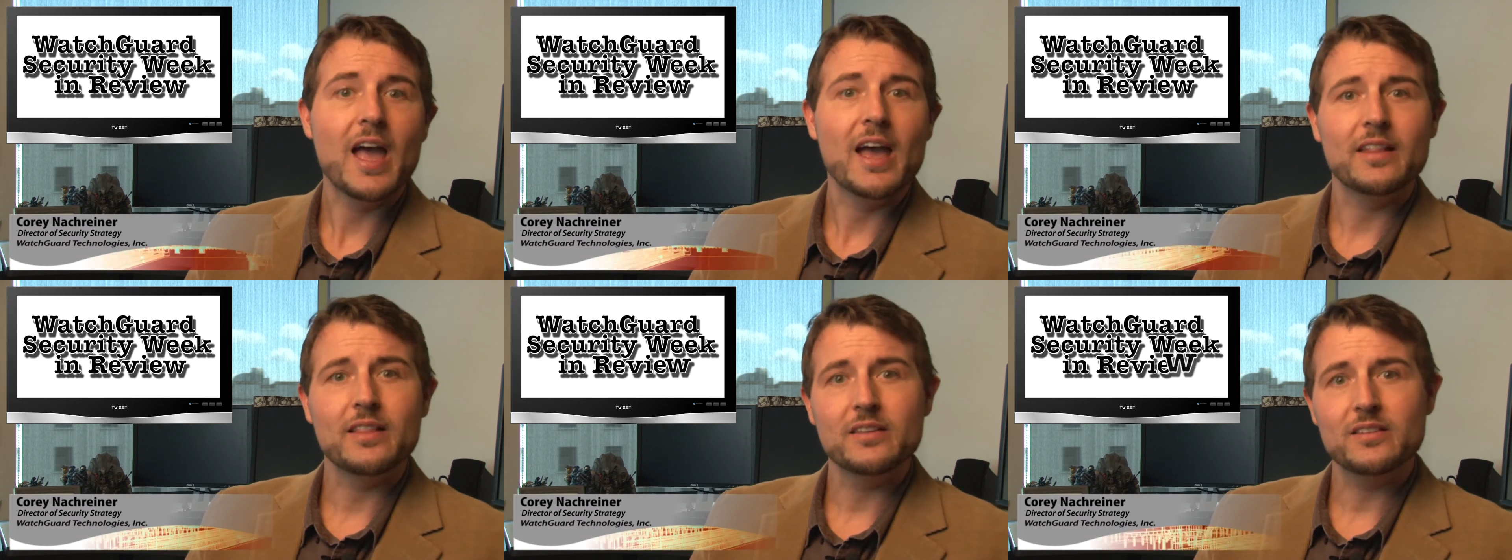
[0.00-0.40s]

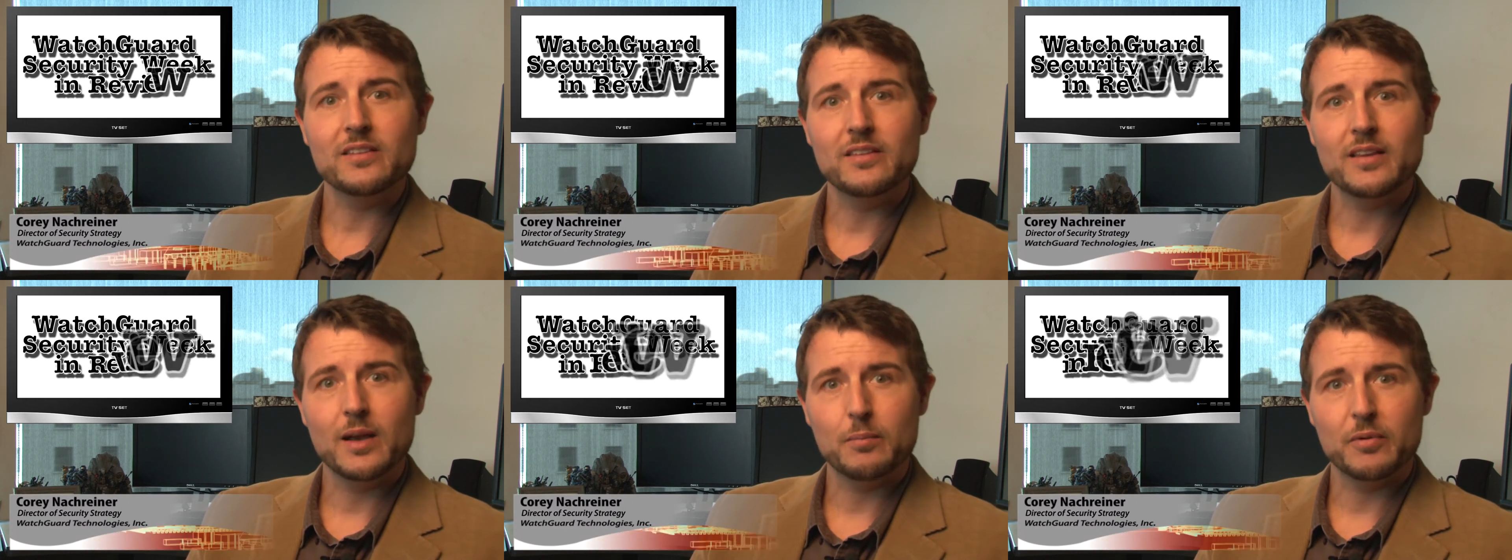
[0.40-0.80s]
and this
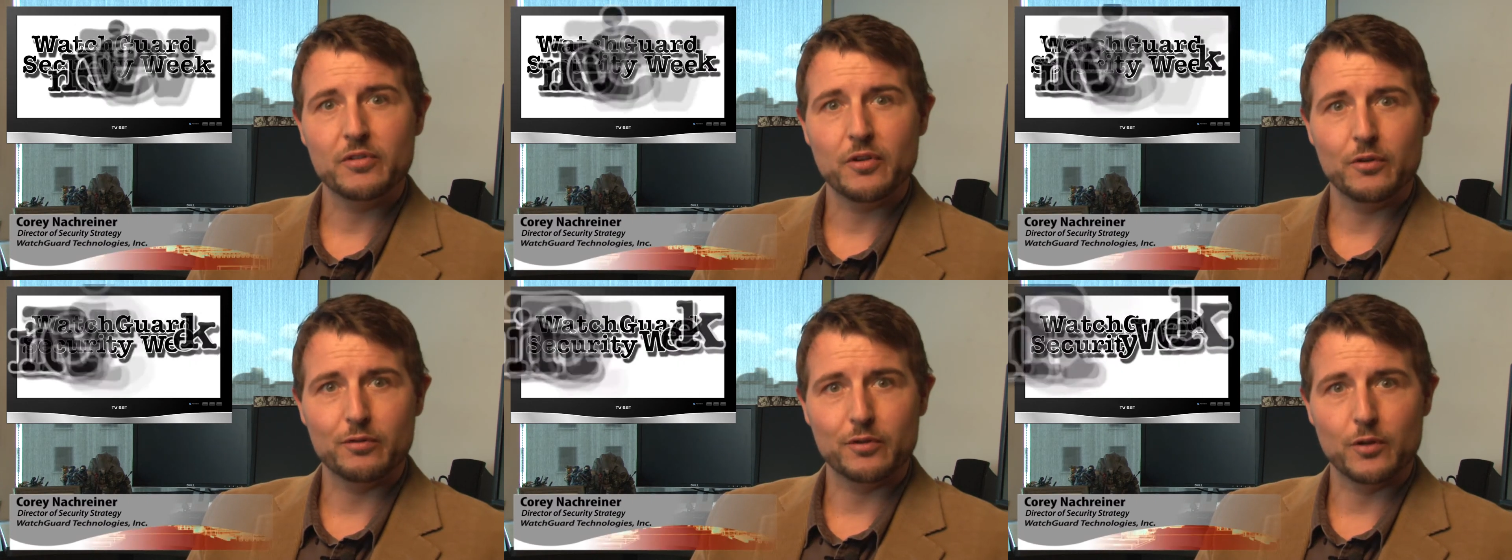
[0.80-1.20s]
is the
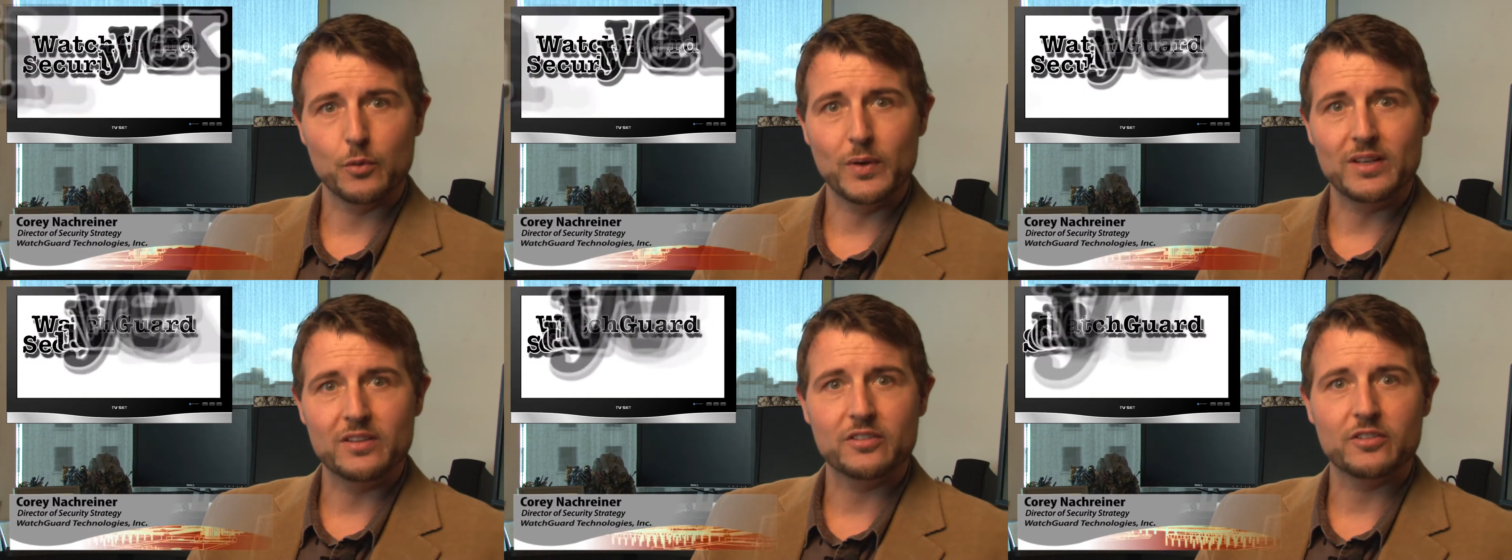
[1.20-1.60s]
episode for the
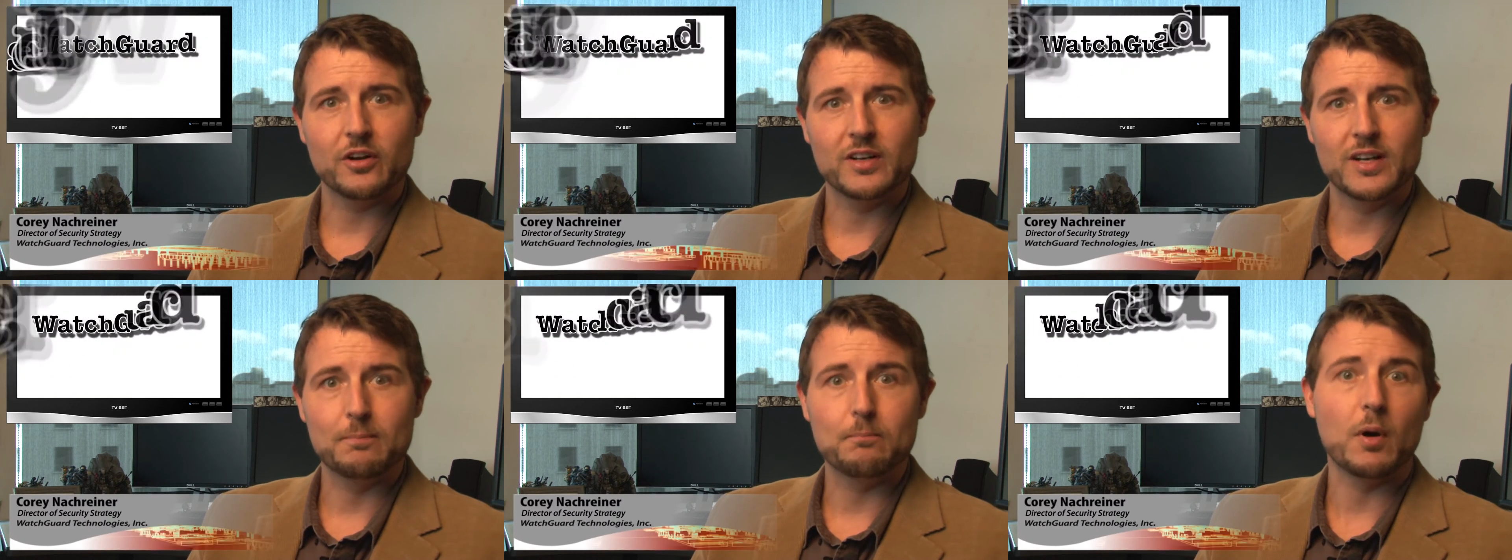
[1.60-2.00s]
week
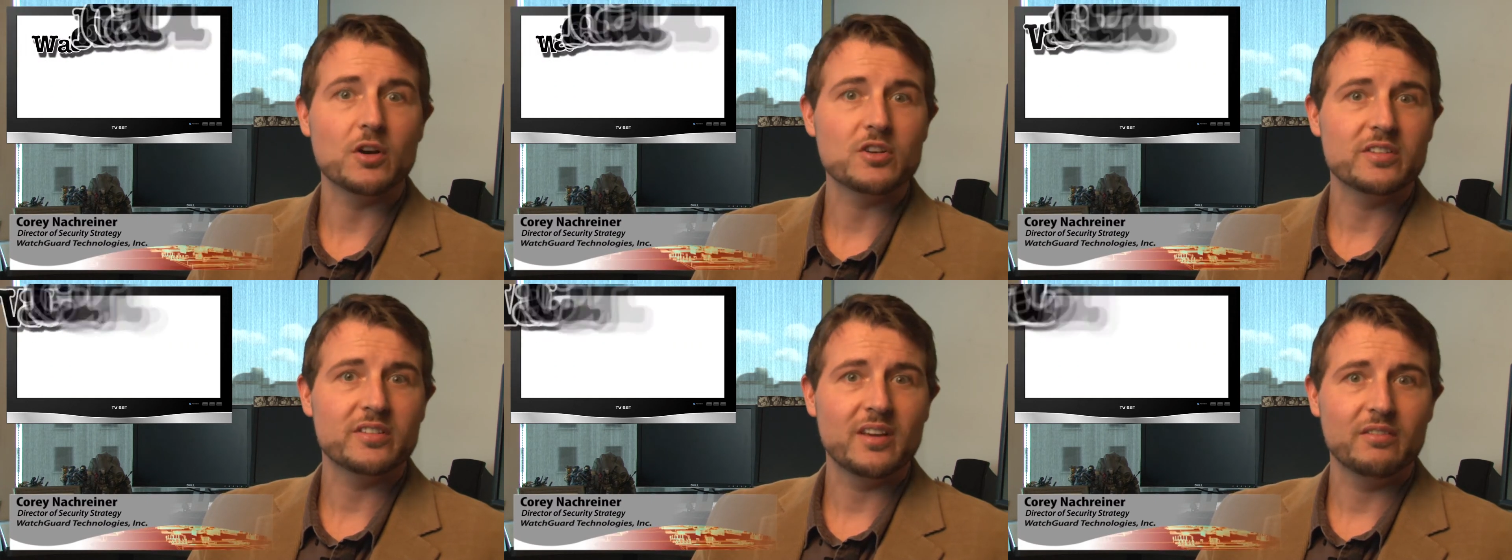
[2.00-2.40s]
starting
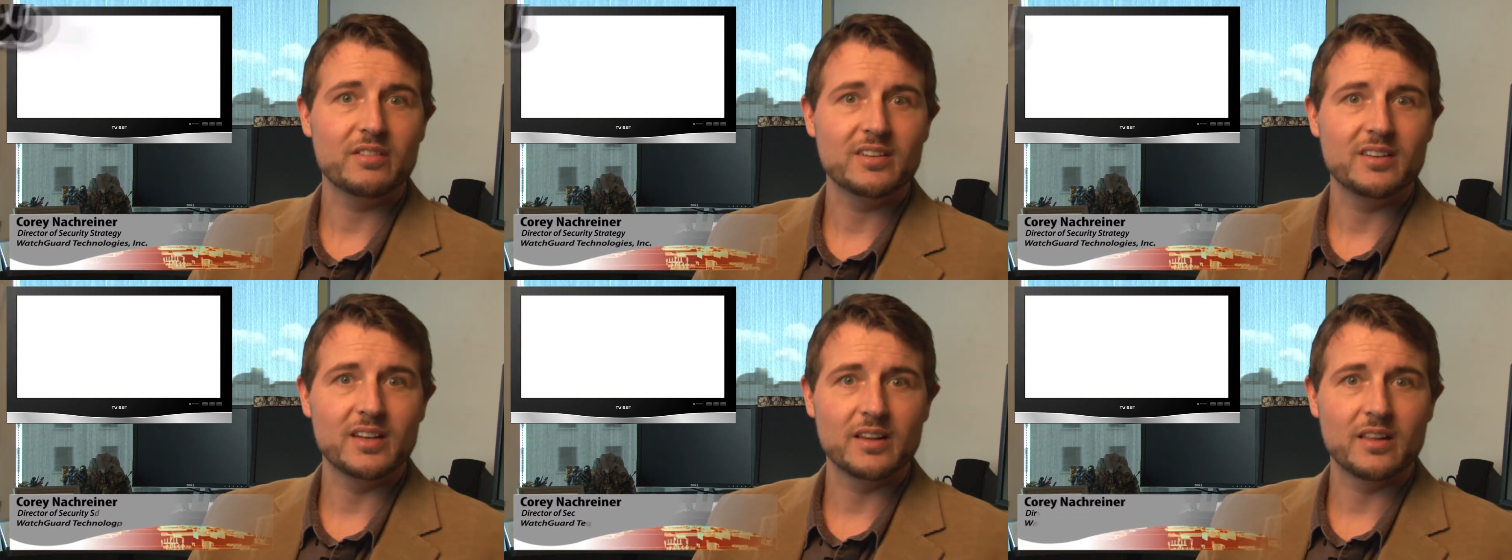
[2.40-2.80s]
March
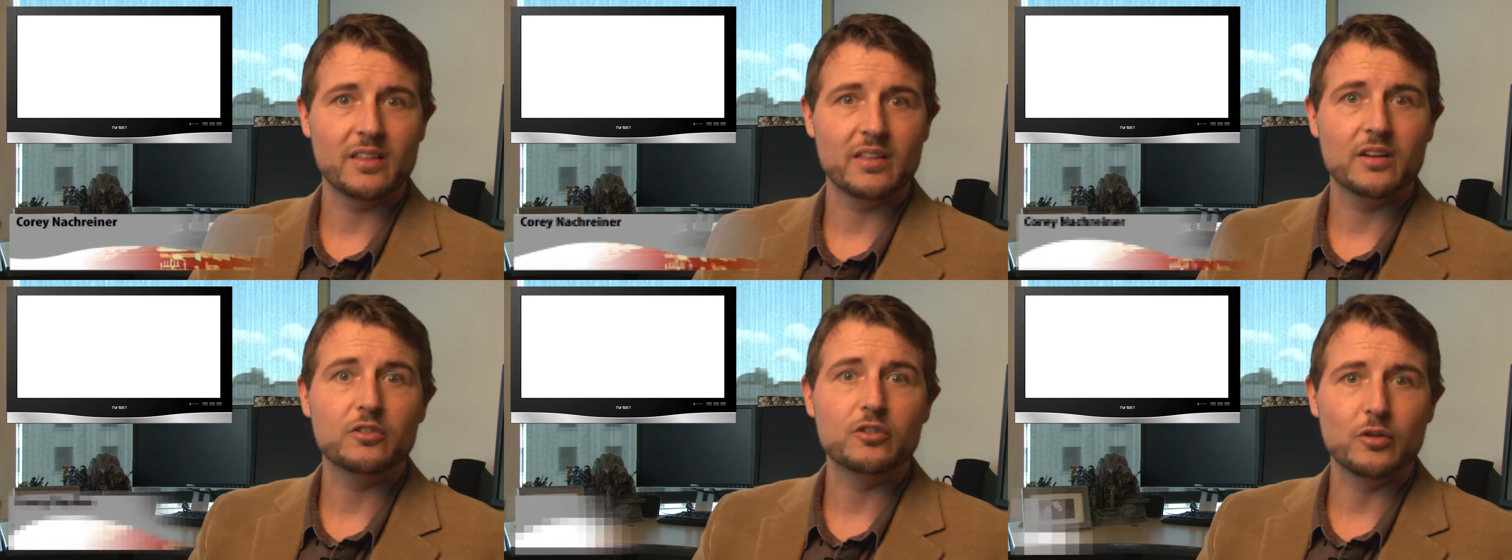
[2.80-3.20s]
17th,
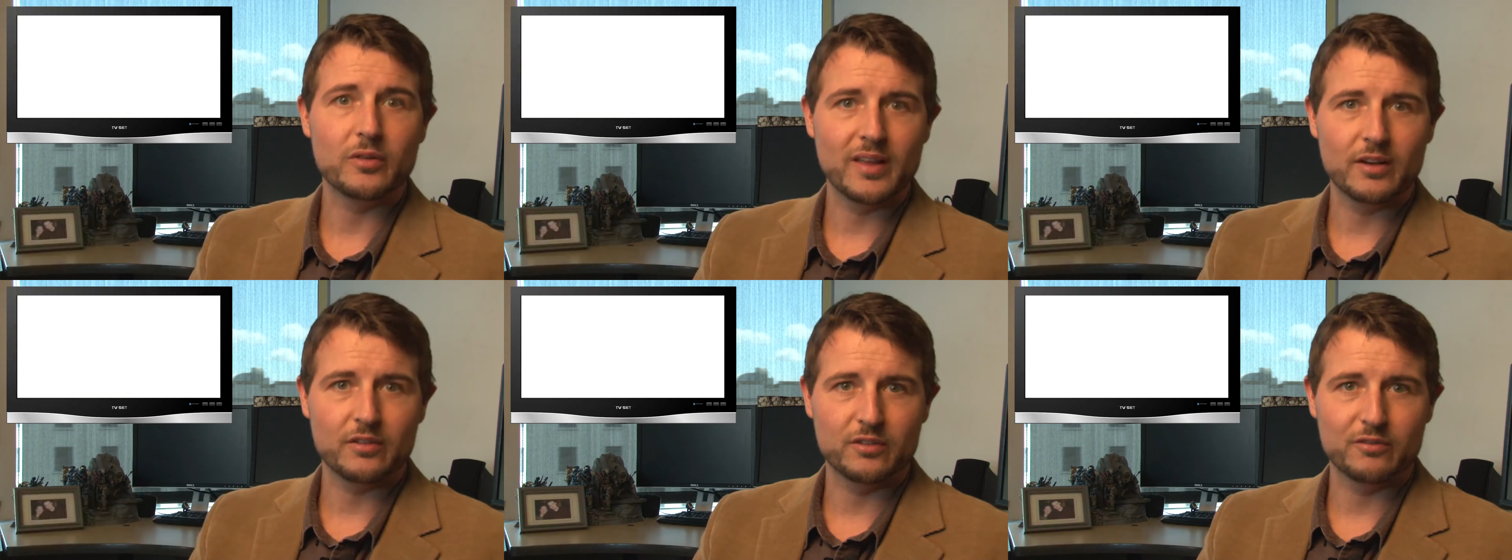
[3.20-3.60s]

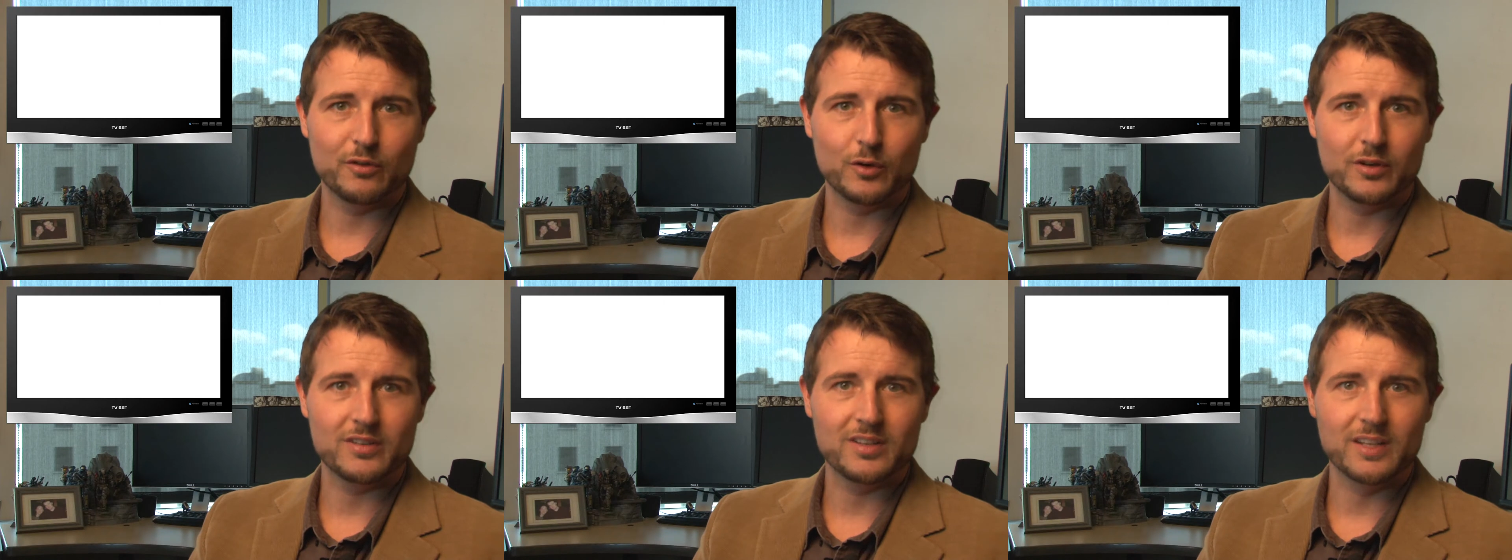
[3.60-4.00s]

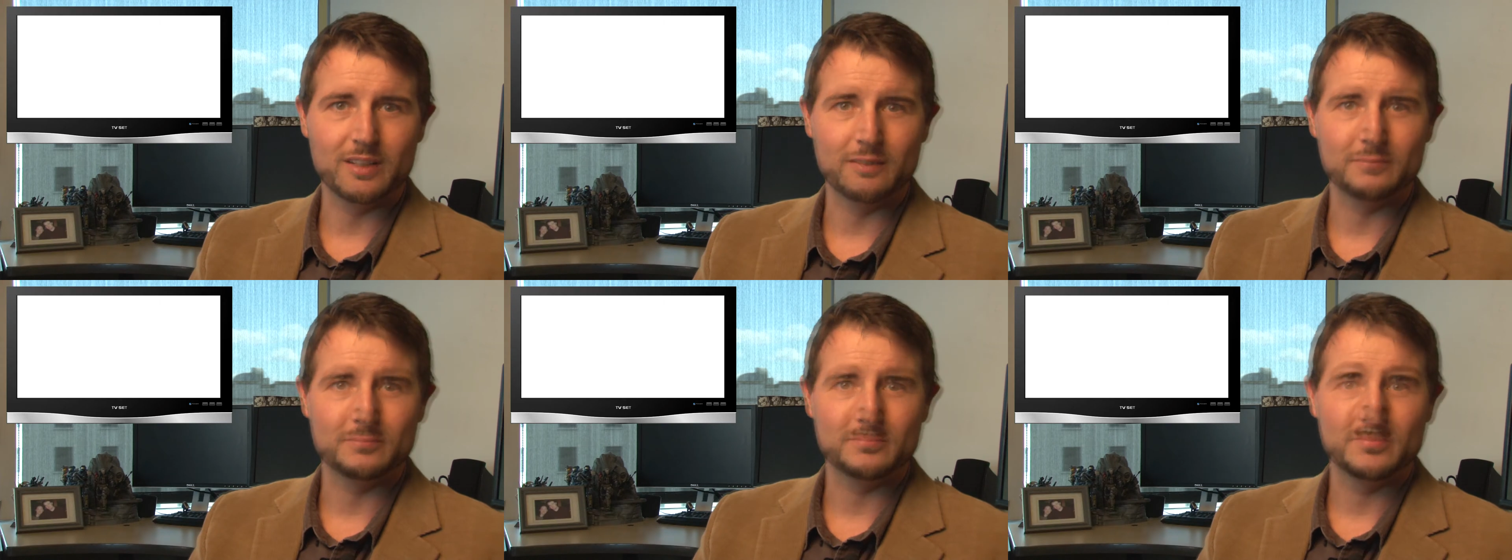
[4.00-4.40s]

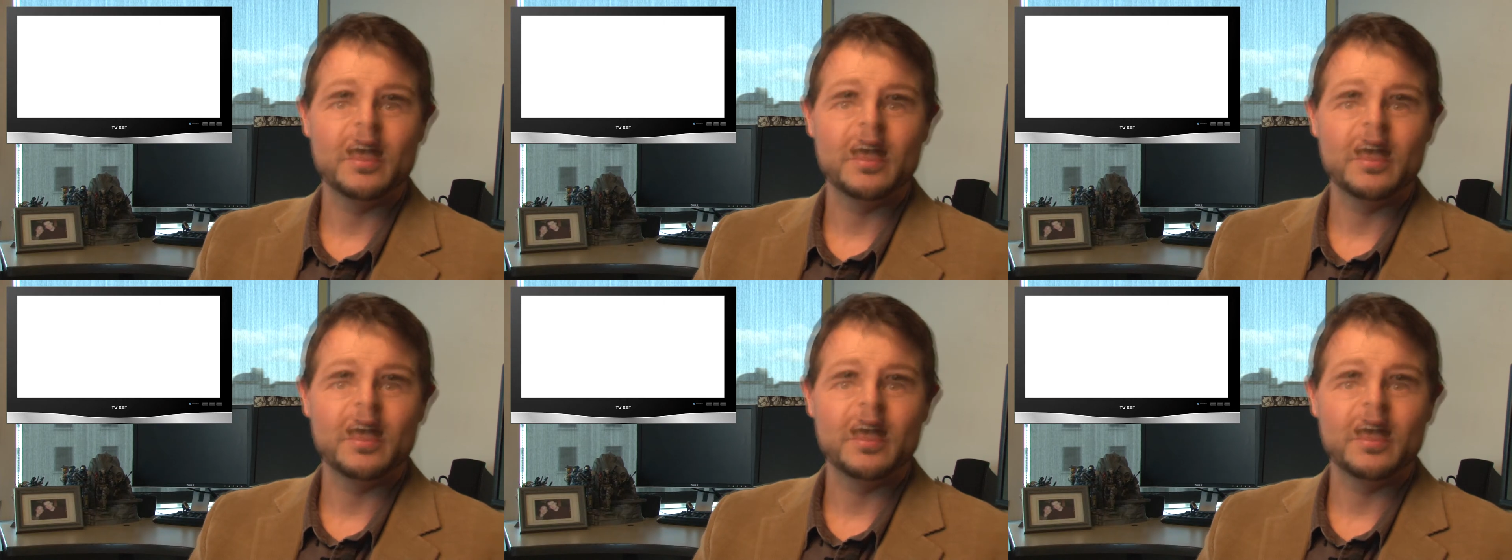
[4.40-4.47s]
2014.